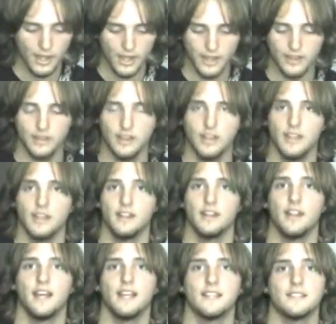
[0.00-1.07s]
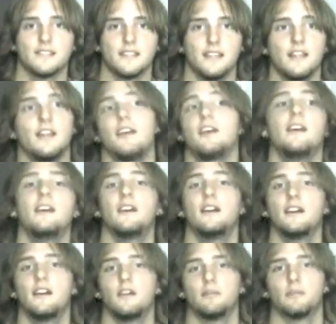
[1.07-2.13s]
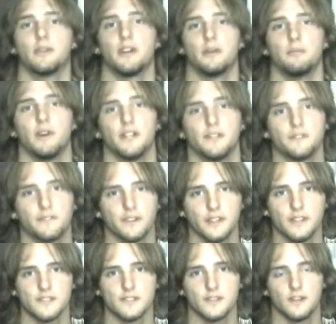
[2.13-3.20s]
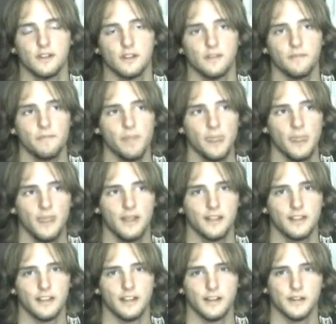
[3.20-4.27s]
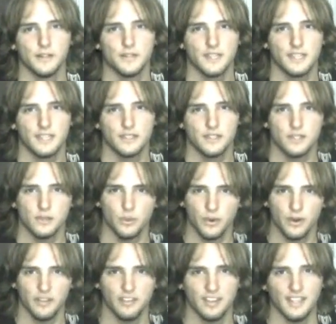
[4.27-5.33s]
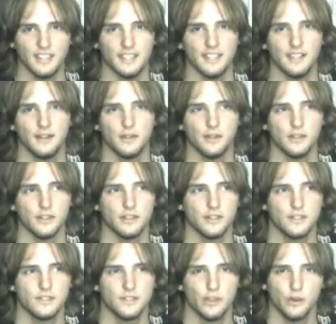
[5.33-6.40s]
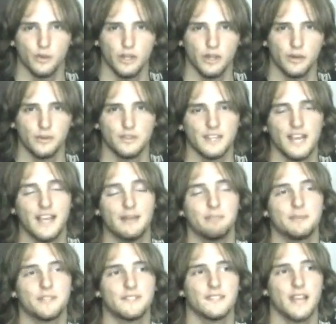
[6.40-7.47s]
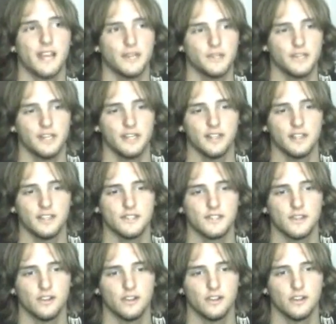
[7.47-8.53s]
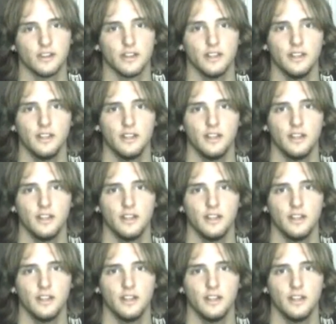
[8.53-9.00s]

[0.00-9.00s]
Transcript: And then that's it pretty much for the song. There's sort of a little solo type section in the song.